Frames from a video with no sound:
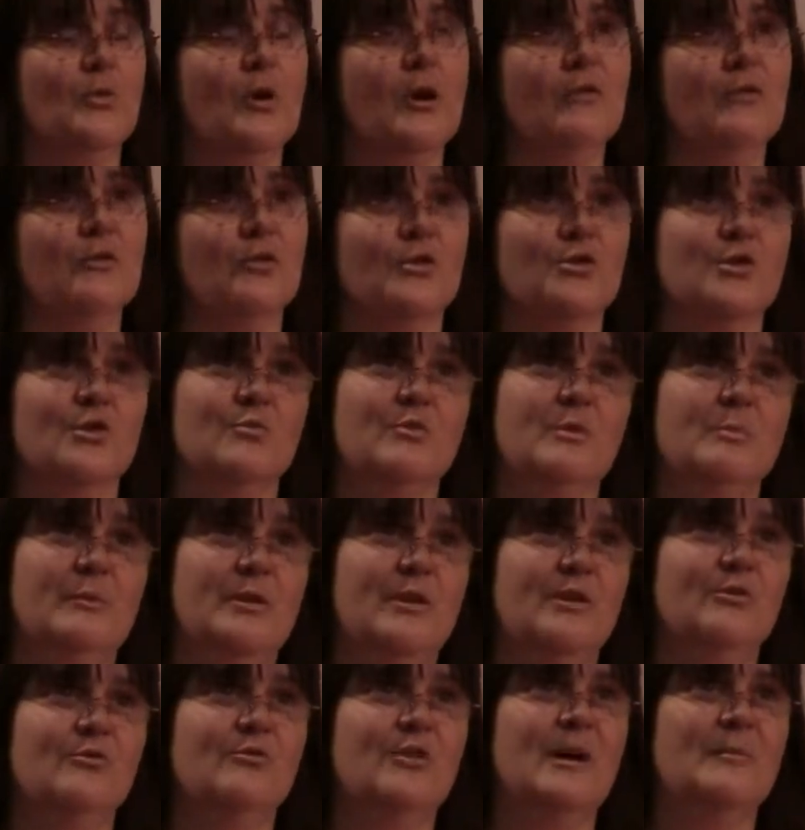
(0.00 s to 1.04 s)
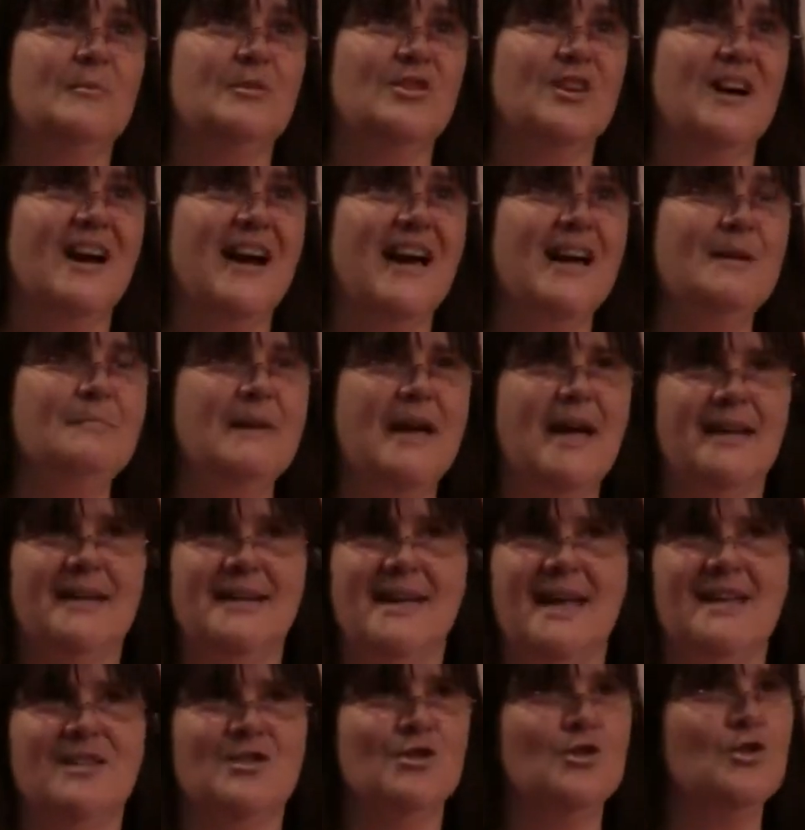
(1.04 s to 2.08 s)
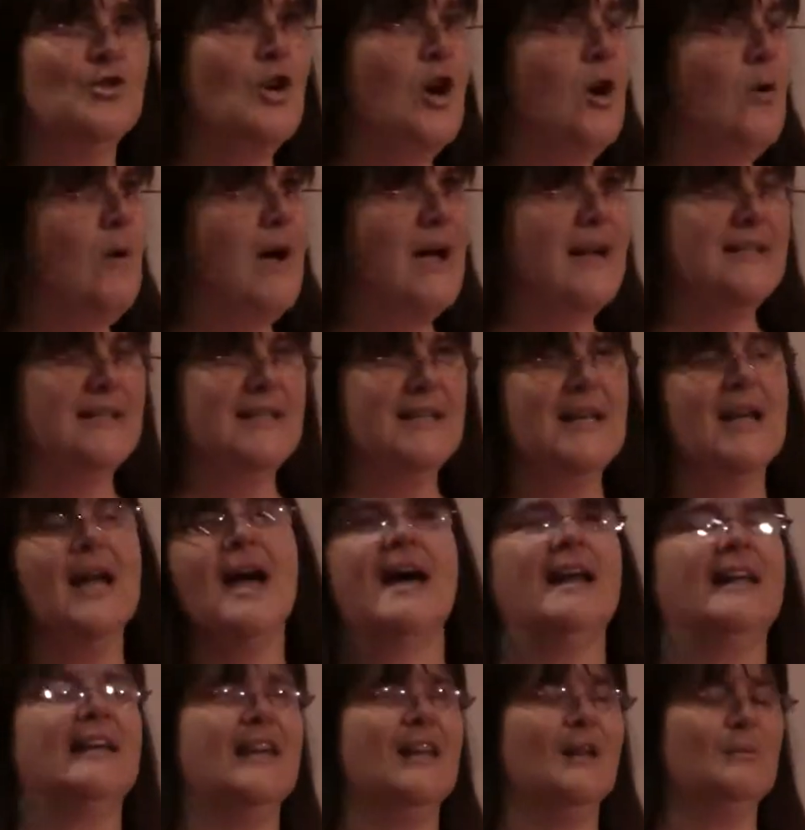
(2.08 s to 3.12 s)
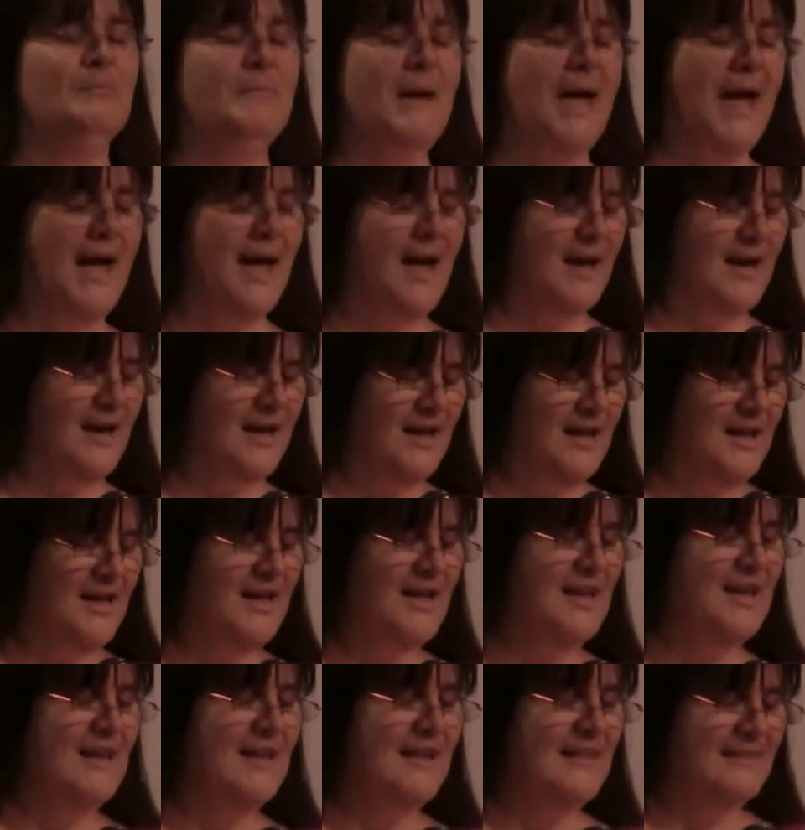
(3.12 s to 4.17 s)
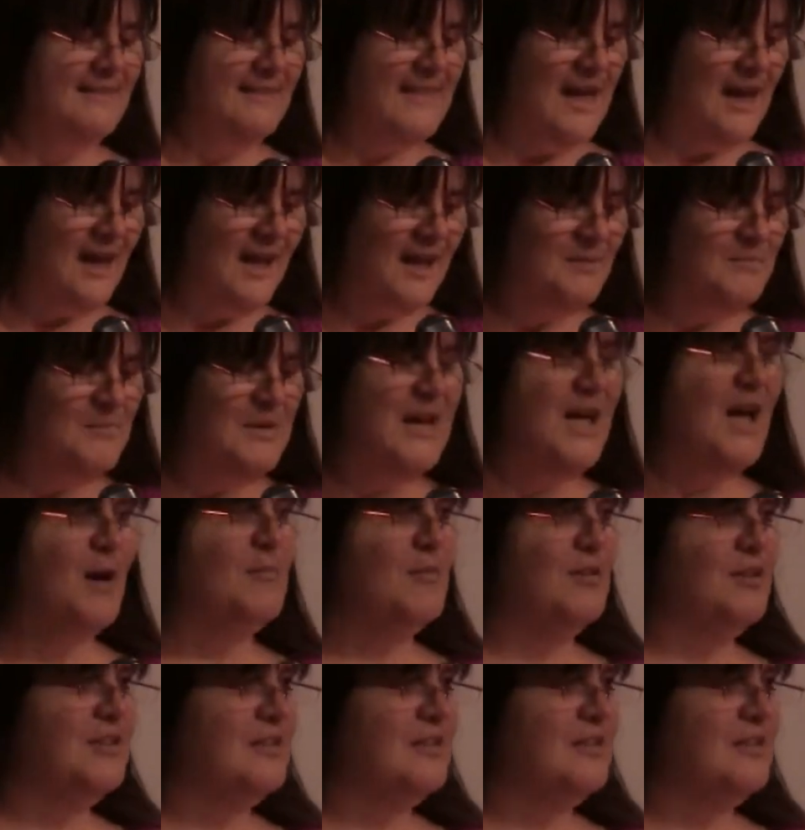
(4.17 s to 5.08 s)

the 12-year-old just grabbed her iPad and has no idea how to get it back, that can become a